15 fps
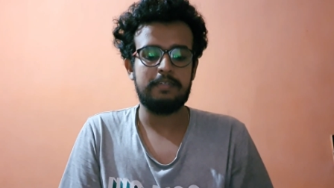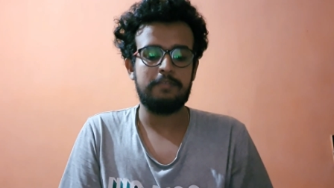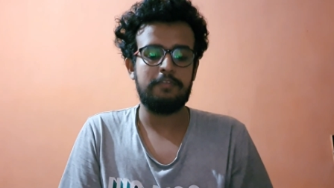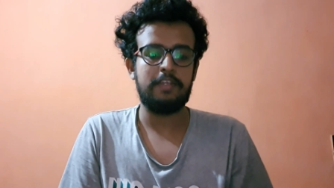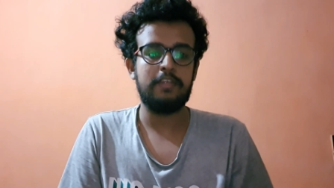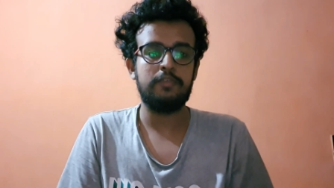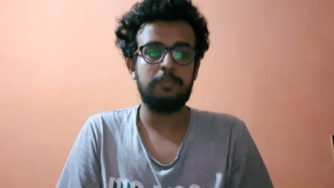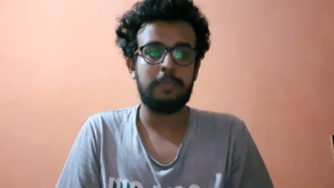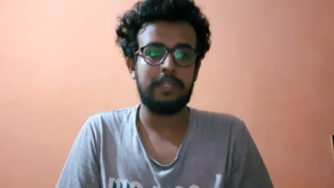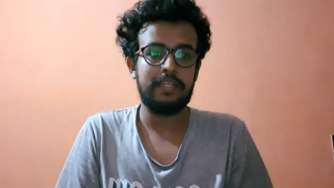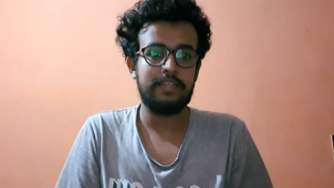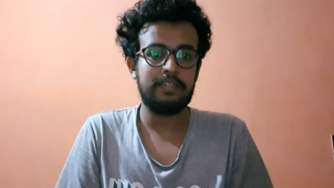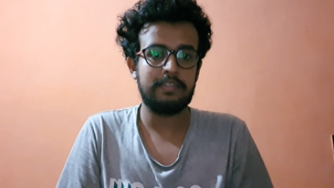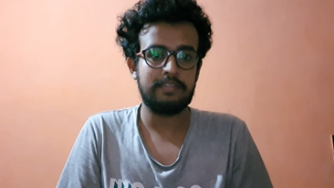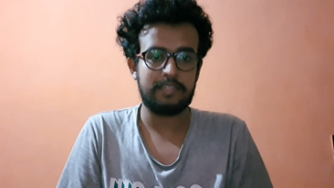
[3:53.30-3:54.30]
when you
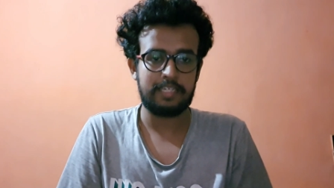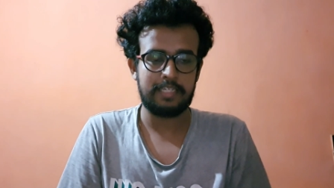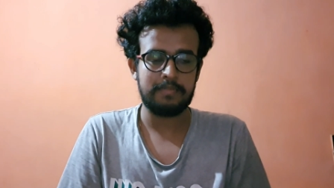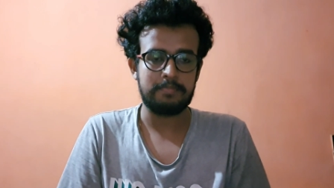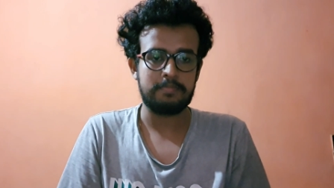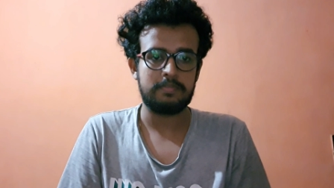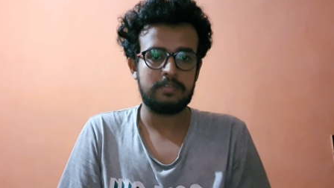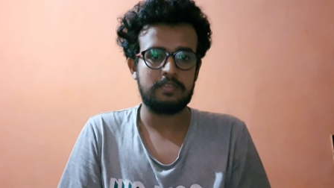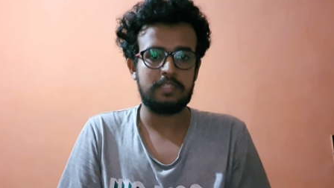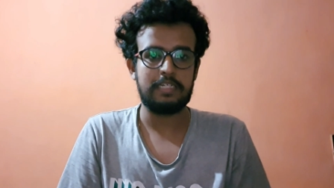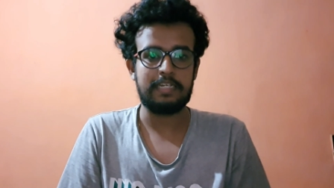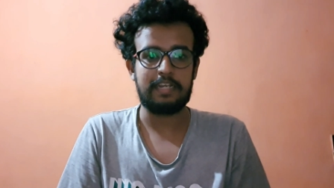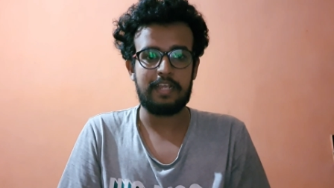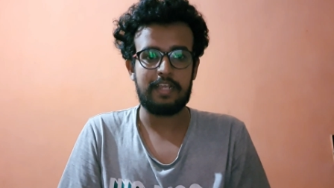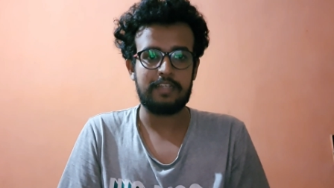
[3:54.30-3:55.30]
play in games
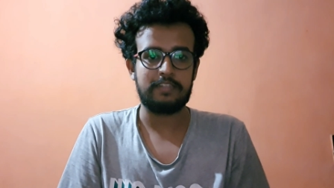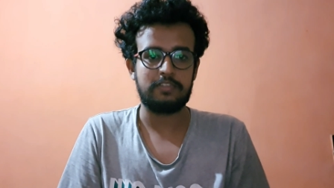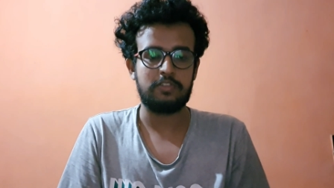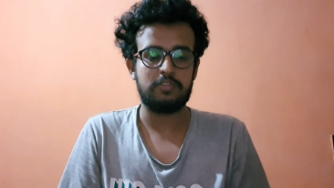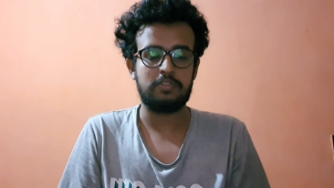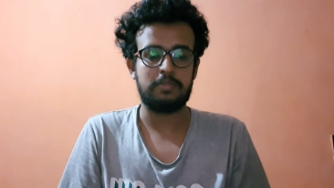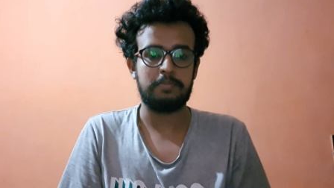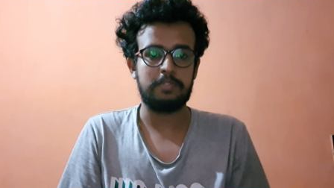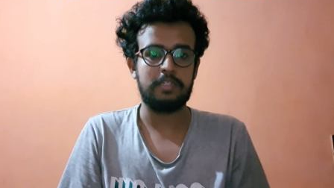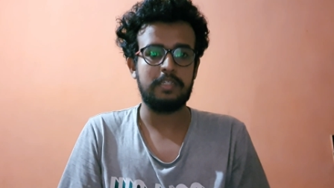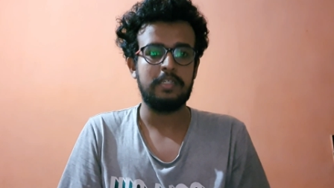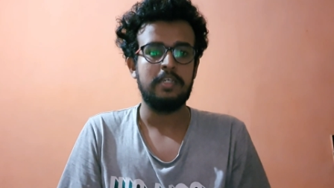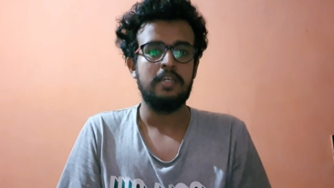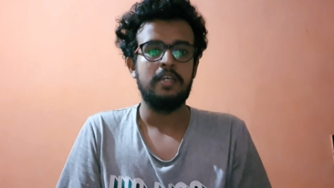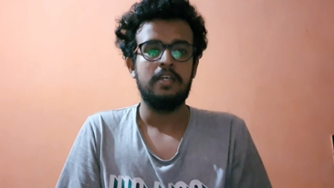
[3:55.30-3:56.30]
it lags or something.
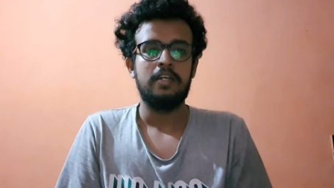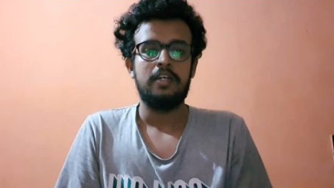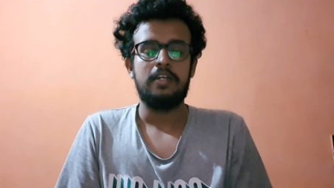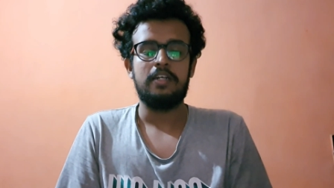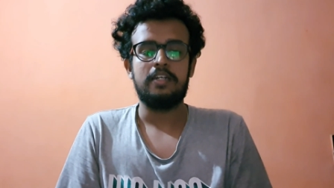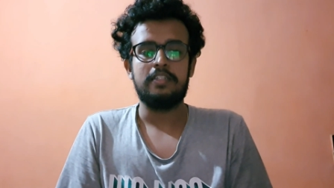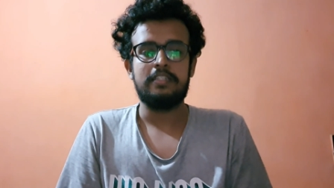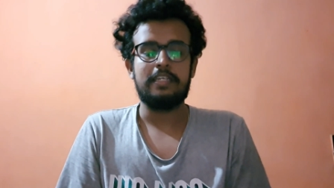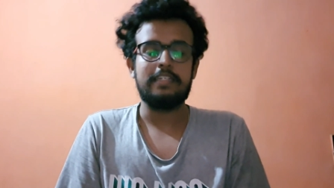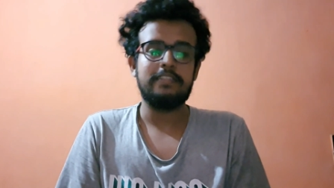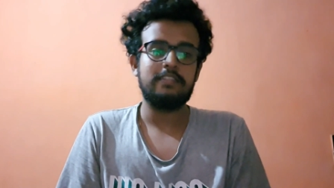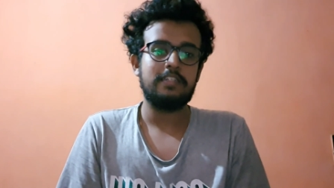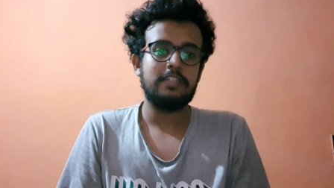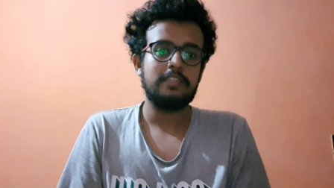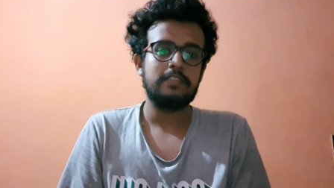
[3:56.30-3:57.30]
The
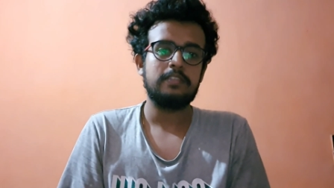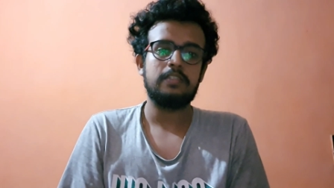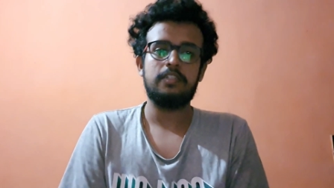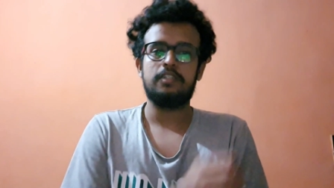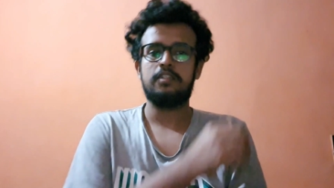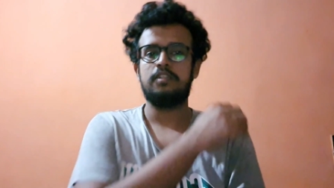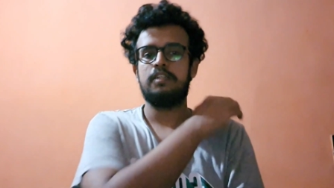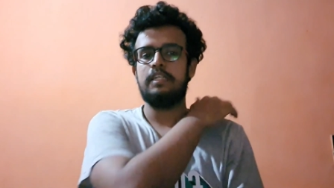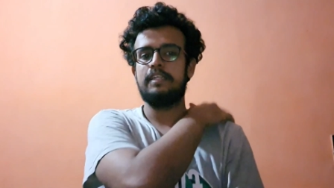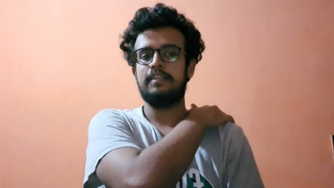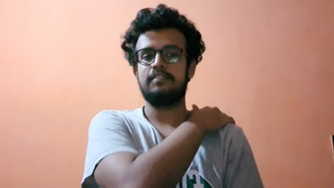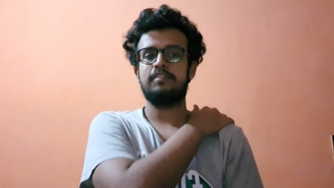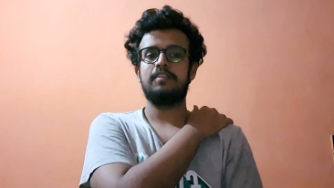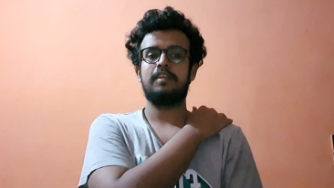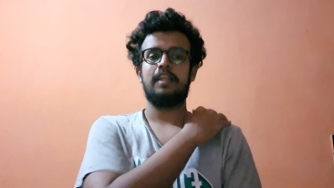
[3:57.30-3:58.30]
reason is it
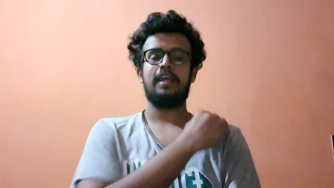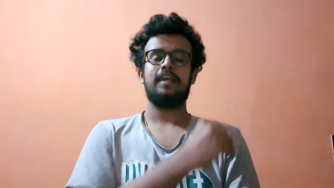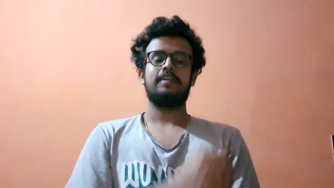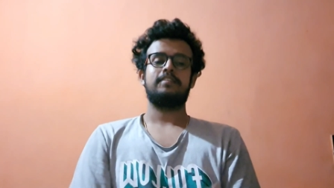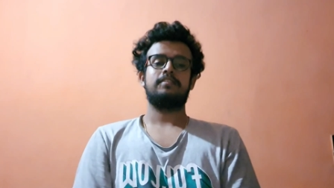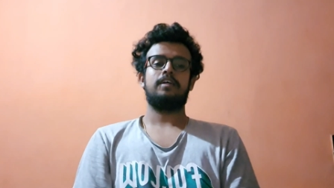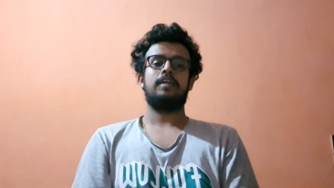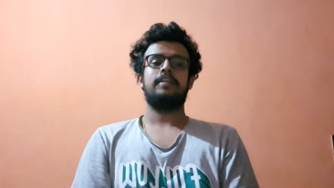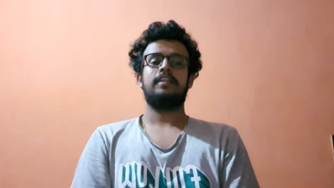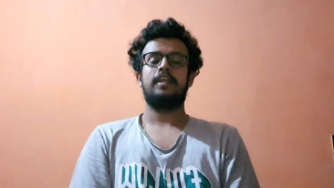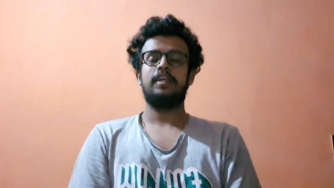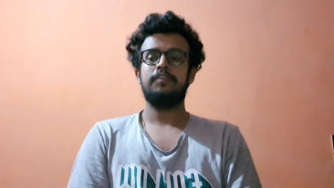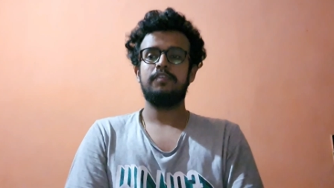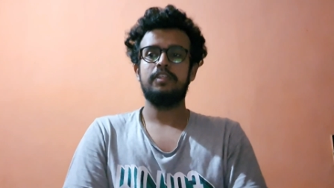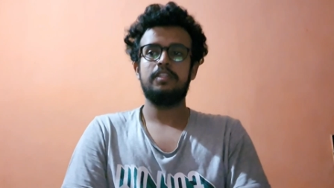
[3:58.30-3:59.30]
doesn't lag. I
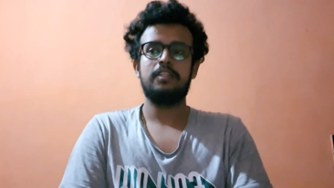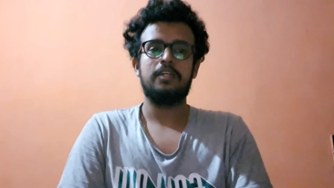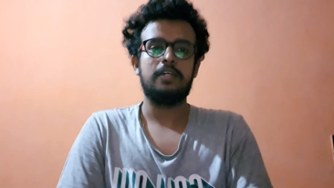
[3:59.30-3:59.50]
tried with